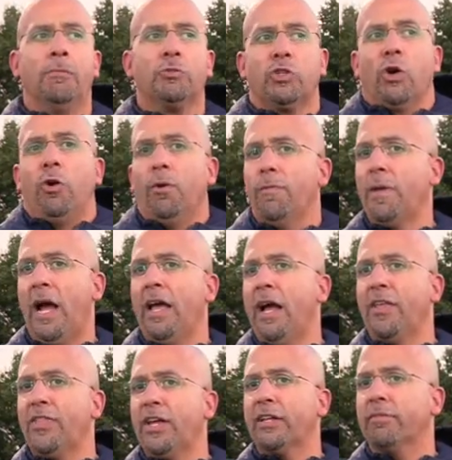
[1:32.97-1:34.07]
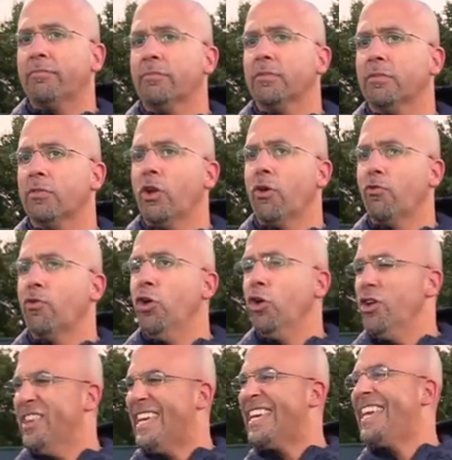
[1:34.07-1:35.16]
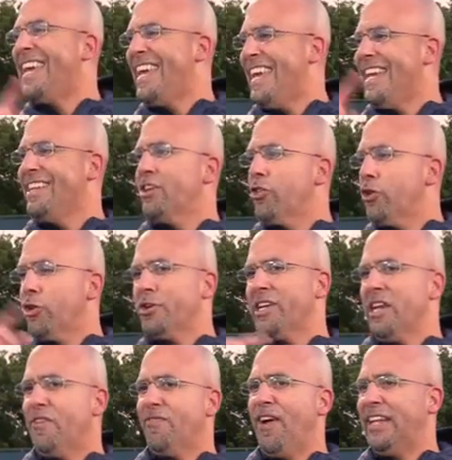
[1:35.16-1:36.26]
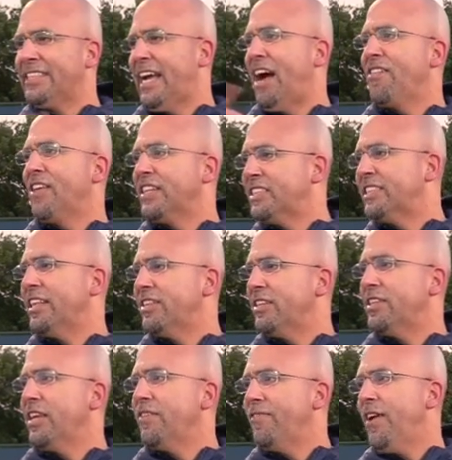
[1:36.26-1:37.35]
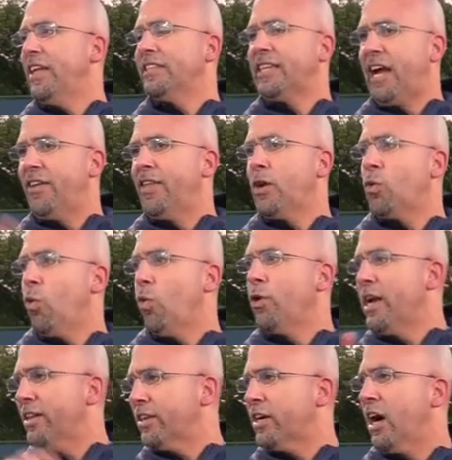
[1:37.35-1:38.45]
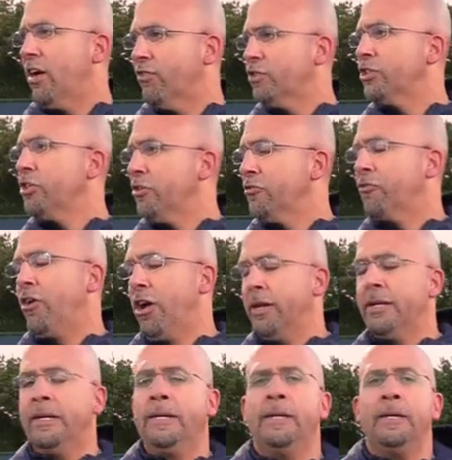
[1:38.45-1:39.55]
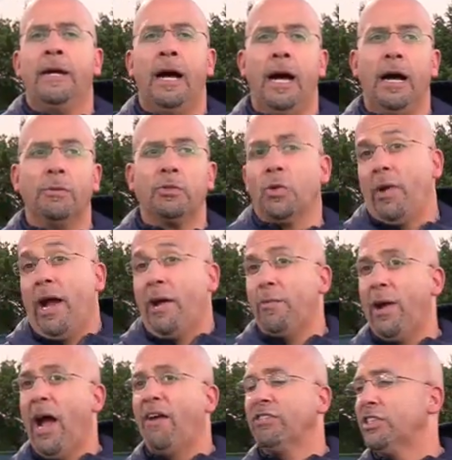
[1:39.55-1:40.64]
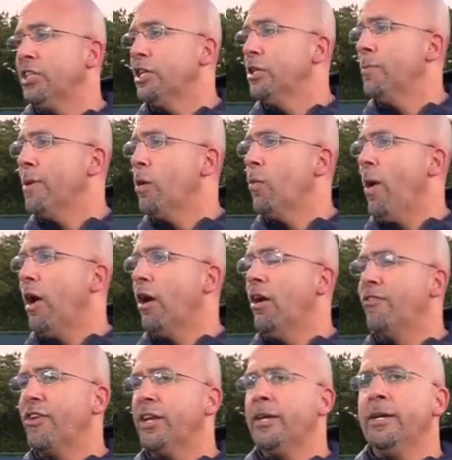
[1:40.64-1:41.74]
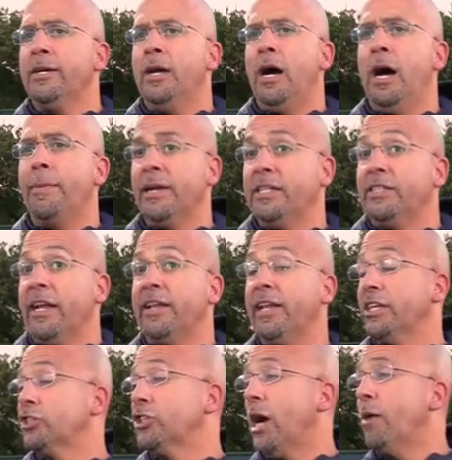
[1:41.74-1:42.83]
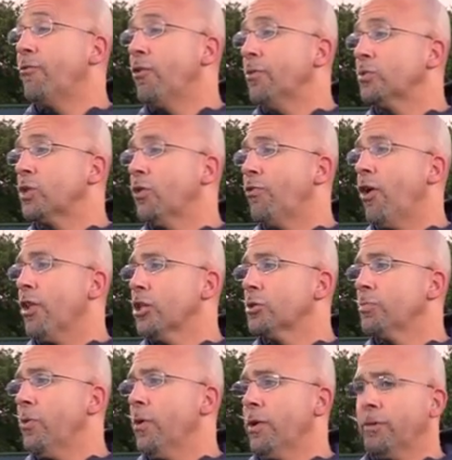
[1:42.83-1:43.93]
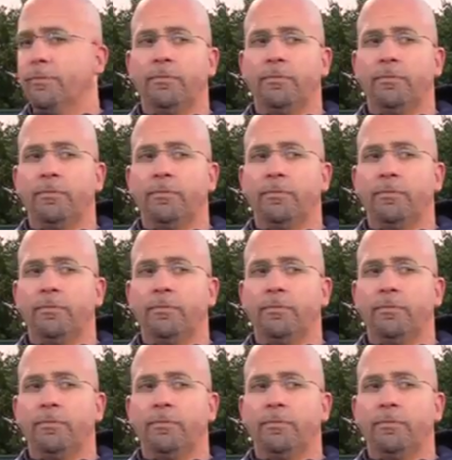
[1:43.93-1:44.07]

So I think they're really the key to their defense, how they set the defense, how they coordinate the coverage in the front. So we obviously need to be aware of it, and he's done a nice job for him so far to this point.